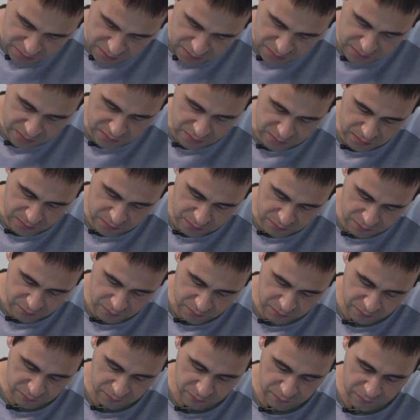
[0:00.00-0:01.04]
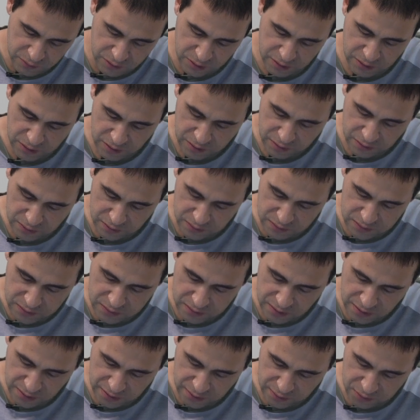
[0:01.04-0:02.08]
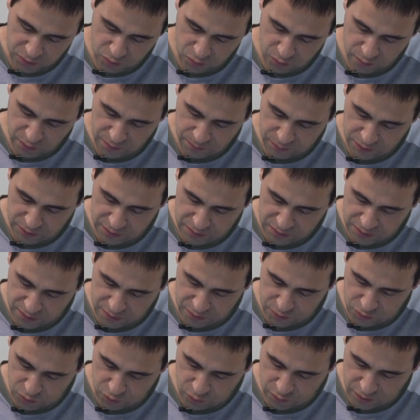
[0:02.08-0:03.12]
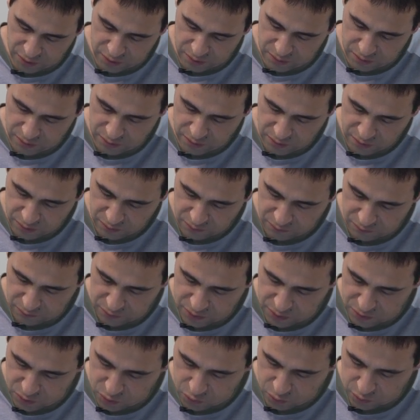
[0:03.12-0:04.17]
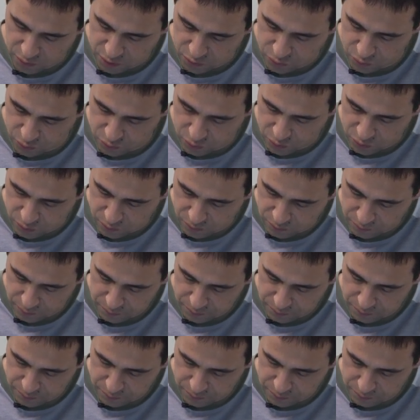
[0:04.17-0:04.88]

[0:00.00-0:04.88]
distance is x squared plus r squared with the square root,